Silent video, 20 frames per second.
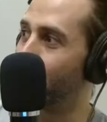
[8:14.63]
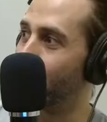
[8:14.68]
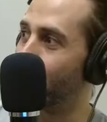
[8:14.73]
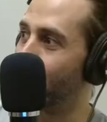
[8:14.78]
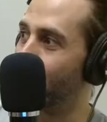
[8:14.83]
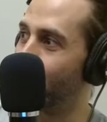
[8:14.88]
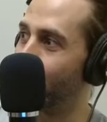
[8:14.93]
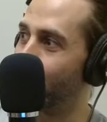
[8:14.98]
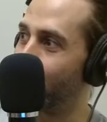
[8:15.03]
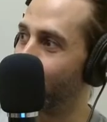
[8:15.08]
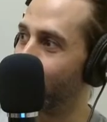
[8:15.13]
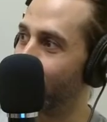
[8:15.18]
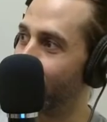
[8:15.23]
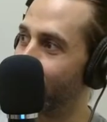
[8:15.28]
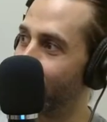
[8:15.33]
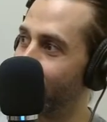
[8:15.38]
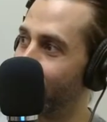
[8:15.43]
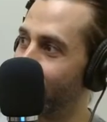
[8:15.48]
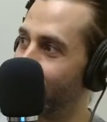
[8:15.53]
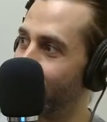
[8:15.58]
and over again.
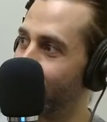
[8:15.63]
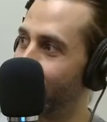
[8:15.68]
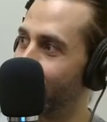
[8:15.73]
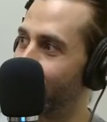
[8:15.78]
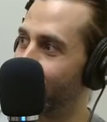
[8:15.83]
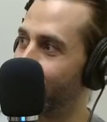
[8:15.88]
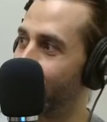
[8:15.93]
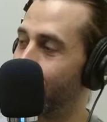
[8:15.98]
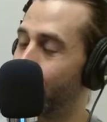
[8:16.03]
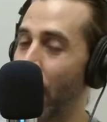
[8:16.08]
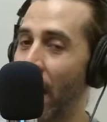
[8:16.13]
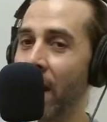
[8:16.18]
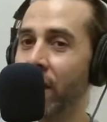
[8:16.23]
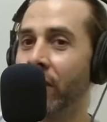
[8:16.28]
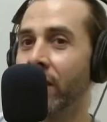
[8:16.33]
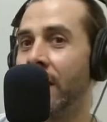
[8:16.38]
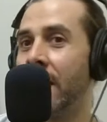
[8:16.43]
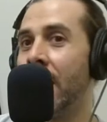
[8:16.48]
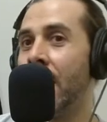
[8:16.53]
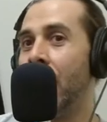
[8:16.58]
Yeah, that's like
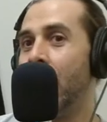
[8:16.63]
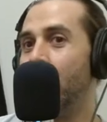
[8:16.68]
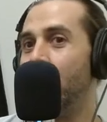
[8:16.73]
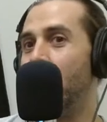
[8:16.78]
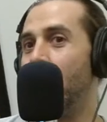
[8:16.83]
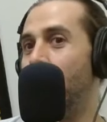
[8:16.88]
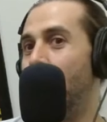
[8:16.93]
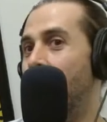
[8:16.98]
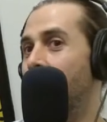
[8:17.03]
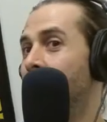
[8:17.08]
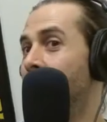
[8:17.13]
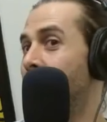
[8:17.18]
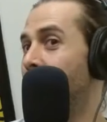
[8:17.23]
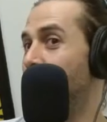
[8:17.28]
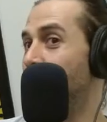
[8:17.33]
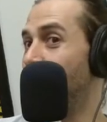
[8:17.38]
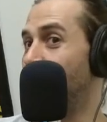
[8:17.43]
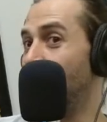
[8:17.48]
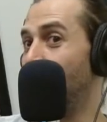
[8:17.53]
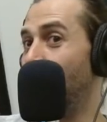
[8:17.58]
actually the Pens
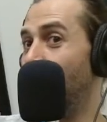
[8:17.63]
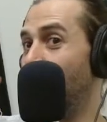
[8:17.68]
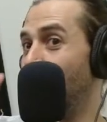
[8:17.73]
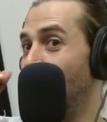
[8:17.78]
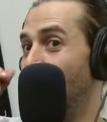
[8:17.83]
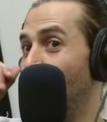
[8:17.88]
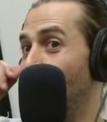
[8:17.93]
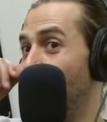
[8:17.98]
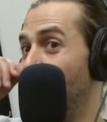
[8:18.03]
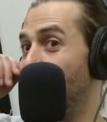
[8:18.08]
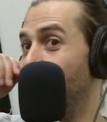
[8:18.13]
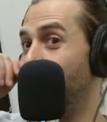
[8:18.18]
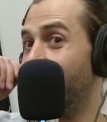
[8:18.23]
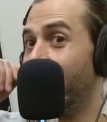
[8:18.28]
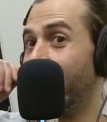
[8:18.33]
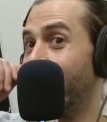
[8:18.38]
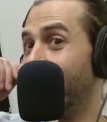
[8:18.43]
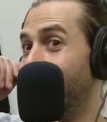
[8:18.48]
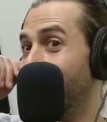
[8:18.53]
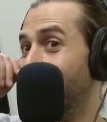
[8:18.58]
used to play cool music.
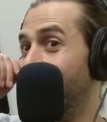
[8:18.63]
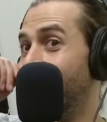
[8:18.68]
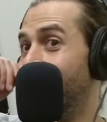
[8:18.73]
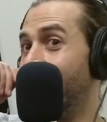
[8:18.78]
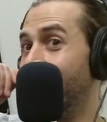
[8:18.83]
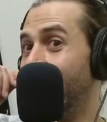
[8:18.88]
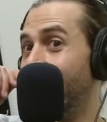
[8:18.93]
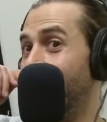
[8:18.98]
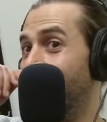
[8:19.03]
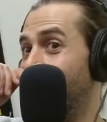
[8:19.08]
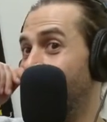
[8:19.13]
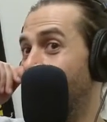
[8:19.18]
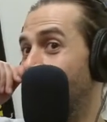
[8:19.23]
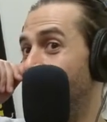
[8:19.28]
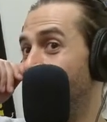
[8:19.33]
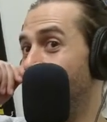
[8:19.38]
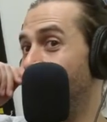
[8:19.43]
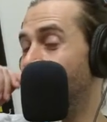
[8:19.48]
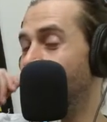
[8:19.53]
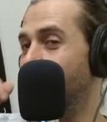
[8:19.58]
Yeah, they did. Like
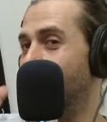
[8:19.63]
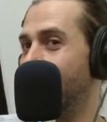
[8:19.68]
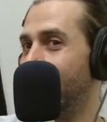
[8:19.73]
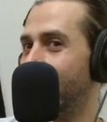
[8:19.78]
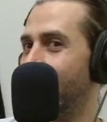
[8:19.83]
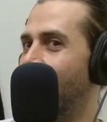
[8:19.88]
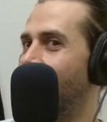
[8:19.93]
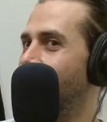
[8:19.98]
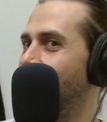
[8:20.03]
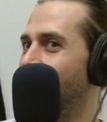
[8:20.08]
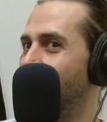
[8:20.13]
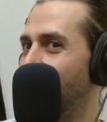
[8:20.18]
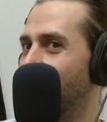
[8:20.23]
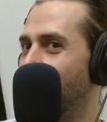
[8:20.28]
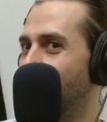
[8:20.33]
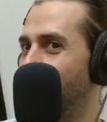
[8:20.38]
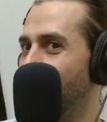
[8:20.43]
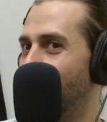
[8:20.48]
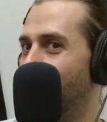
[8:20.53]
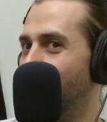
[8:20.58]
I feel like it's kind of
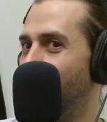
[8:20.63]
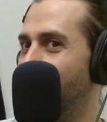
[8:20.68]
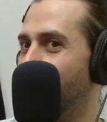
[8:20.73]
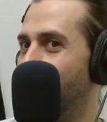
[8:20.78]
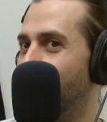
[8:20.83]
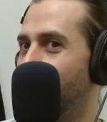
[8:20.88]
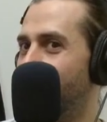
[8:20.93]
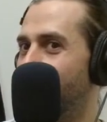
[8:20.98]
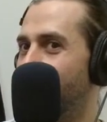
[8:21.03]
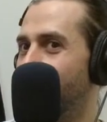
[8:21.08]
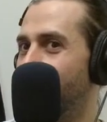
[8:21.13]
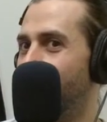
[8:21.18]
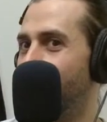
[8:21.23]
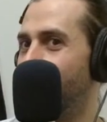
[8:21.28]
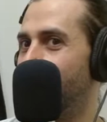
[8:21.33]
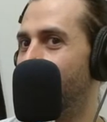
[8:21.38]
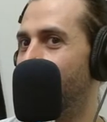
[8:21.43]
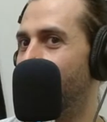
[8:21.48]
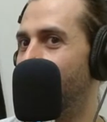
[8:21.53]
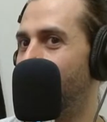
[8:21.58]
changed over the years. I'd go
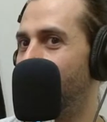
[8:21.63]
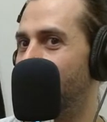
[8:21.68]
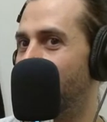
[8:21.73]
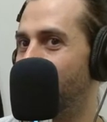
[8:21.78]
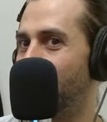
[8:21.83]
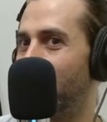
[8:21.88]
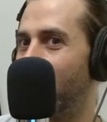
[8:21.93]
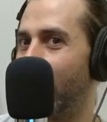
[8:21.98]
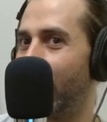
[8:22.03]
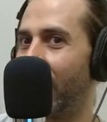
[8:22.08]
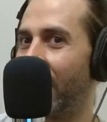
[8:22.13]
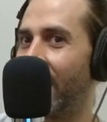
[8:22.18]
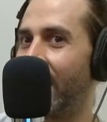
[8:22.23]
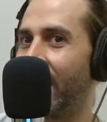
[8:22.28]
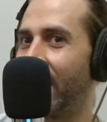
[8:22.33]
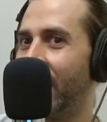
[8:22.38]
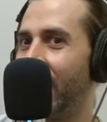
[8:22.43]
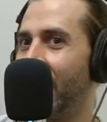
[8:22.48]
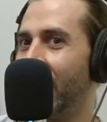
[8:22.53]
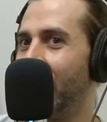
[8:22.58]
to games, they'd play
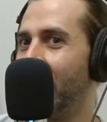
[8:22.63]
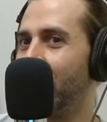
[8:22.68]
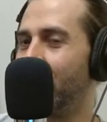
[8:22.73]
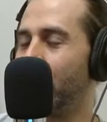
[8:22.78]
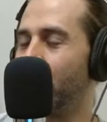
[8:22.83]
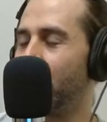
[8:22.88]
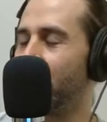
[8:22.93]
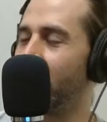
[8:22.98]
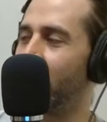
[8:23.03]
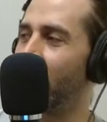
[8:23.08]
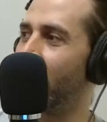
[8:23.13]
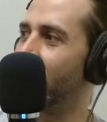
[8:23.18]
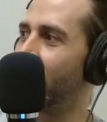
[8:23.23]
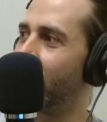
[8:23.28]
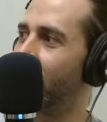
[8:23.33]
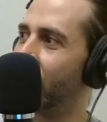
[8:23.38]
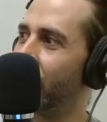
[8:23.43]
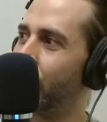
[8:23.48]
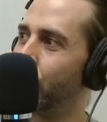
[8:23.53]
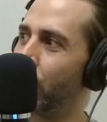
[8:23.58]
like some
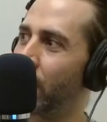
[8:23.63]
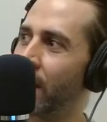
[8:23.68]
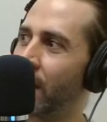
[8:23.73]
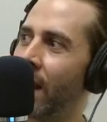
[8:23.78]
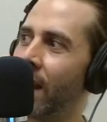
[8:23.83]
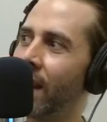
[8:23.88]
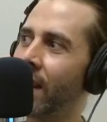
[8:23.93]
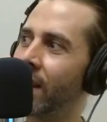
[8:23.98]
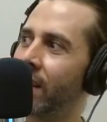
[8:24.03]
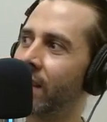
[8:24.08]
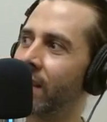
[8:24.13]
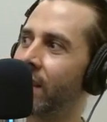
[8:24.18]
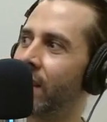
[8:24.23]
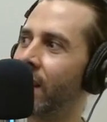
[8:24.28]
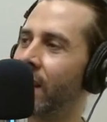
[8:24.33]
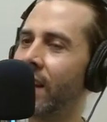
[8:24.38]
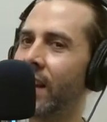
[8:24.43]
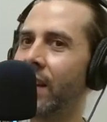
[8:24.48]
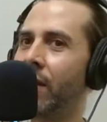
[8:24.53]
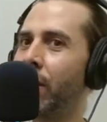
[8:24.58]
Slayer, but not mm-hmm. like
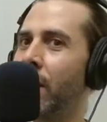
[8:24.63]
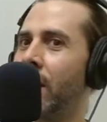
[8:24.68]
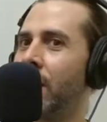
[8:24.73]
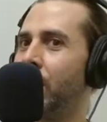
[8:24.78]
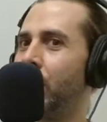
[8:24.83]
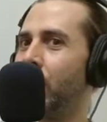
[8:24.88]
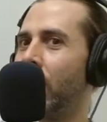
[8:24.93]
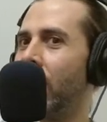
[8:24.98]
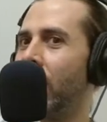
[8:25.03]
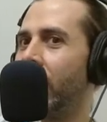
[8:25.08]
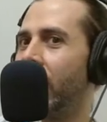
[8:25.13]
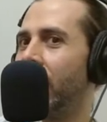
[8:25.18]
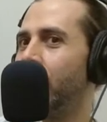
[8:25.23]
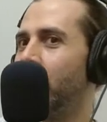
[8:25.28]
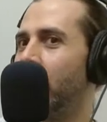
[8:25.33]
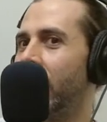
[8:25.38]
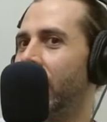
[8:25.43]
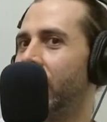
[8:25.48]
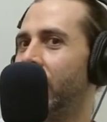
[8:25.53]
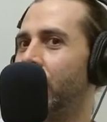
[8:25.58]
not like Raining Blood. They'd
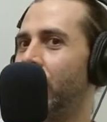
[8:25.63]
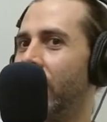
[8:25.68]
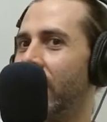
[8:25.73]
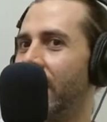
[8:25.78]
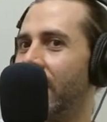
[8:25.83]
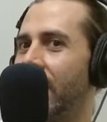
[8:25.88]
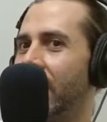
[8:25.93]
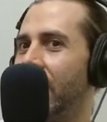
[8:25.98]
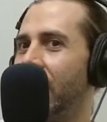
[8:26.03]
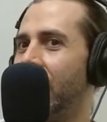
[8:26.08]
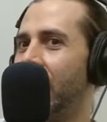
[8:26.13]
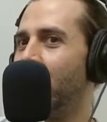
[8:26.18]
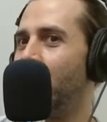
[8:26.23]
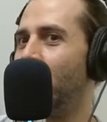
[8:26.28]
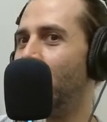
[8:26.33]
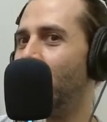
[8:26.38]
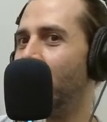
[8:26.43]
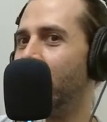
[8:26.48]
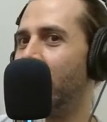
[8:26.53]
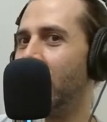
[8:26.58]
play some like you know
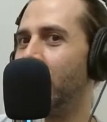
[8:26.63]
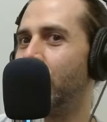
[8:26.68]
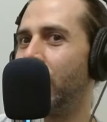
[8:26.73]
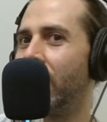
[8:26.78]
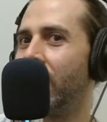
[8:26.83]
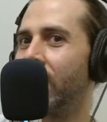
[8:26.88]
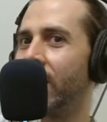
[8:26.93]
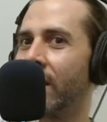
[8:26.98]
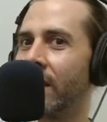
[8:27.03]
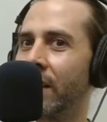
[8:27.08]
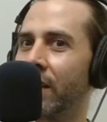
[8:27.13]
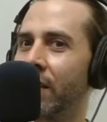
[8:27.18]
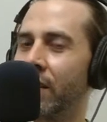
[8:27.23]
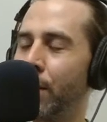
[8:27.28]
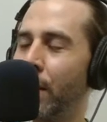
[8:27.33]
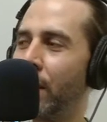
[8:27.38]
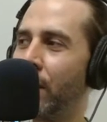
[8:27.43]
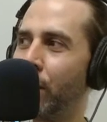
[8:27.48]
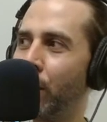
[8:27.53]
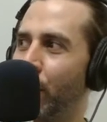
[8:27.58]
more deep cuts, like
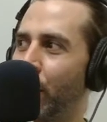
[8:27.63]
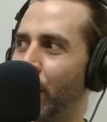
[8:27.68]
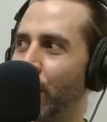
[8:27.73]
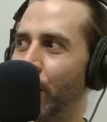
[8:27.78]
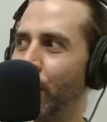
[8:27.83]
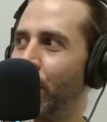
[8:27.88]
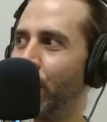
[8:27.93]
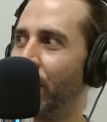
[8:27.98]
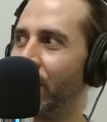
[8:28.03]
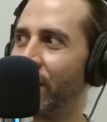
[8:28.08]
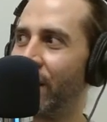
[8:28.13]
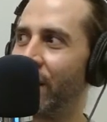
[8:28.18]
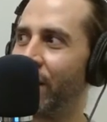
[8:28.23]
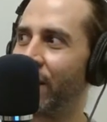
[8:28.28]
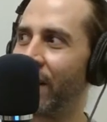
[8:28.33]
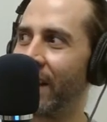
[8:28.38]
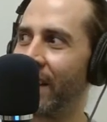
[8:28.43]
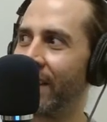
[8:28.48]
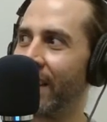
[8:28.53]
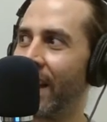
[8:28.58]
Expendable Youth and stuff
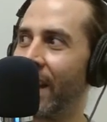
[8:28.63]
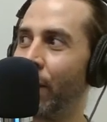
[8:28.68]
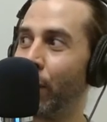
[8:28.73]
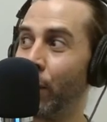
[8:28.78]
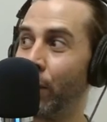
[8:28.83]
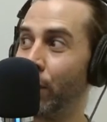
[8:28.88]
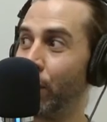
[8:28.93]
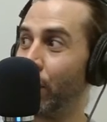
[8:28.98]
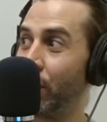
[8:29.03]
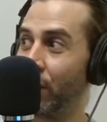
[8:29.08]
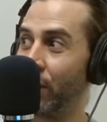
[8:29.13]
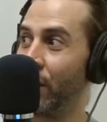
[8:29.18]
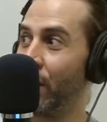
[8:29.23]
like that, which was